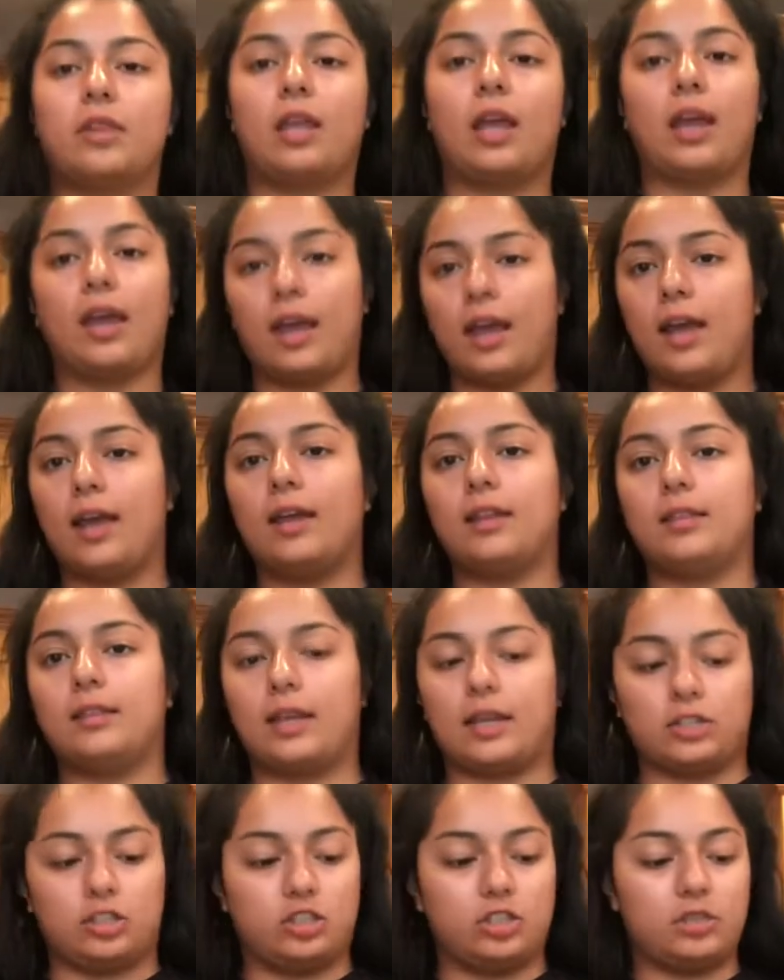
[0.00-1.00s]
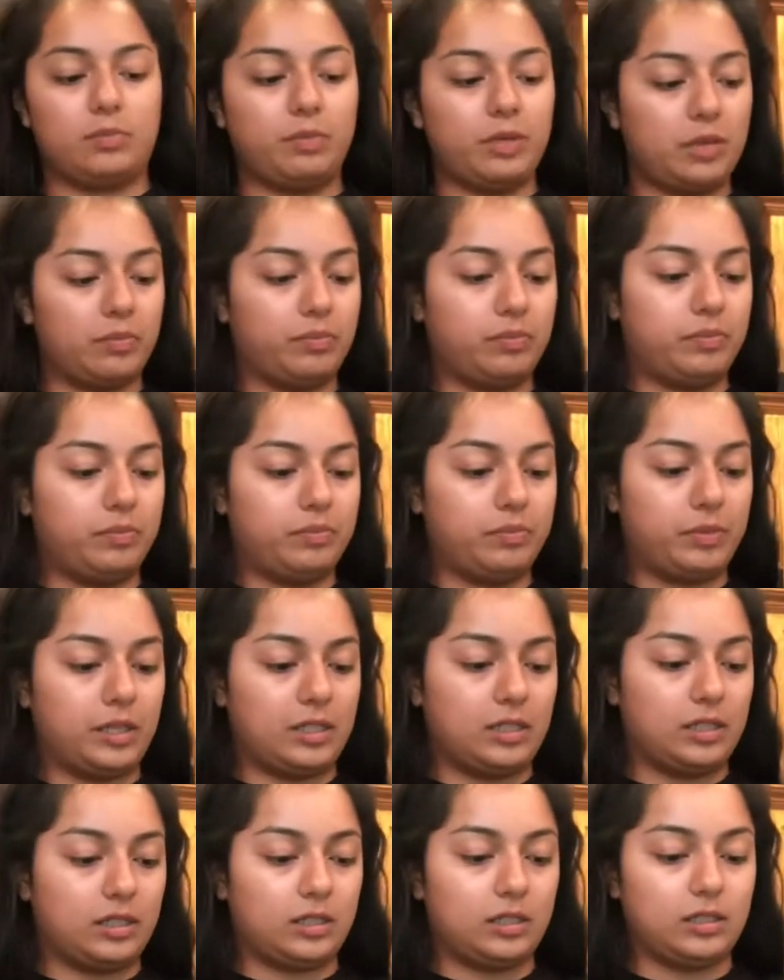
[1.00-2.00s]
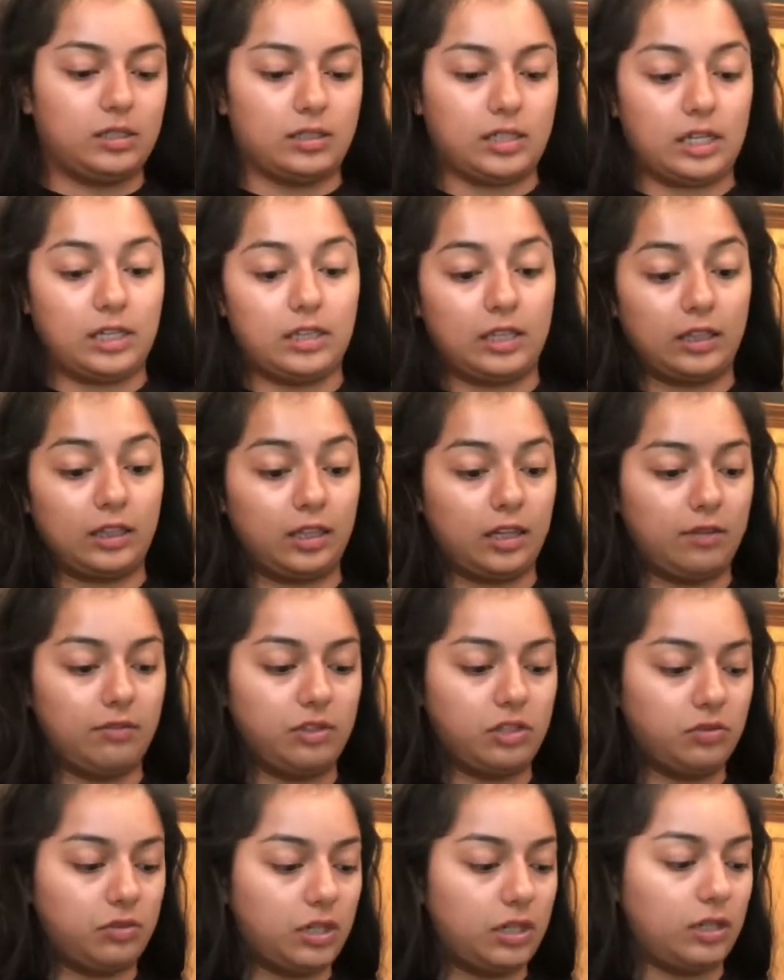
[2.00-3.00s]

And that just beat. basically saying that the oven's ready.